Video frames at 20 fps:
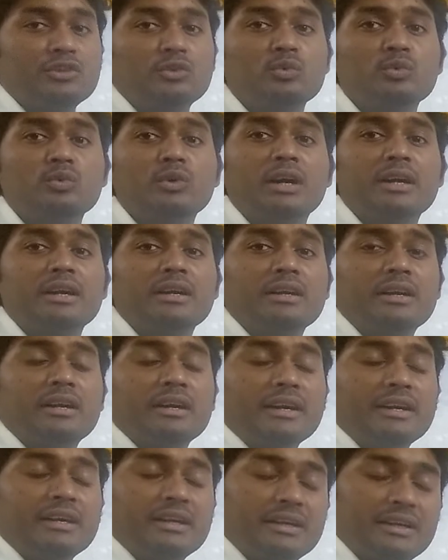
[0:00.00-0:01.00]

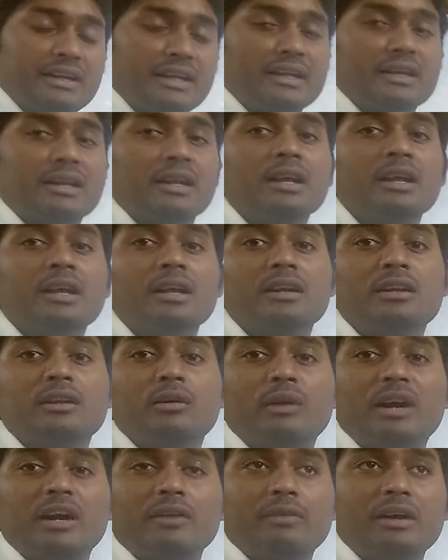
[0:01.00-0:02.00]
210.
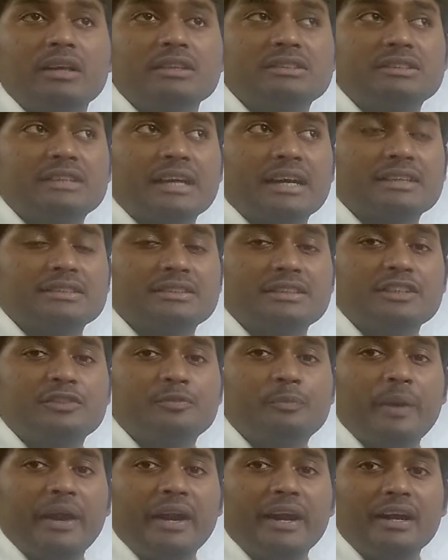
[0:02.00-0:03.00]
Now advance tax
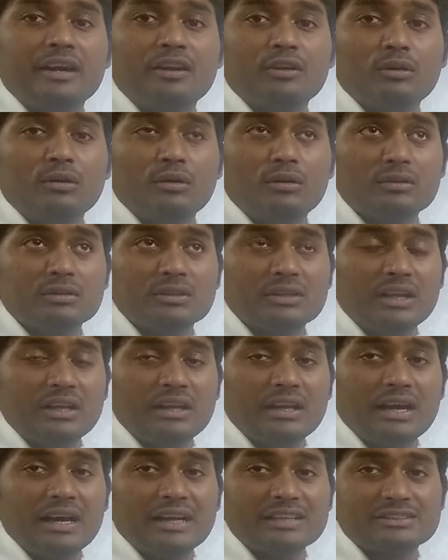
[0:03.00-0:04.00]
is paid on the
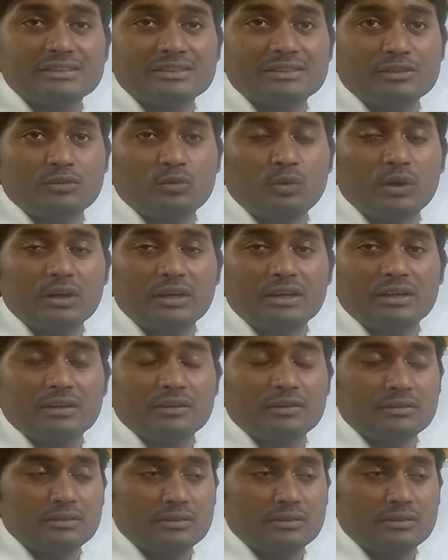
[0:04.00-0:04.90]
last quarter.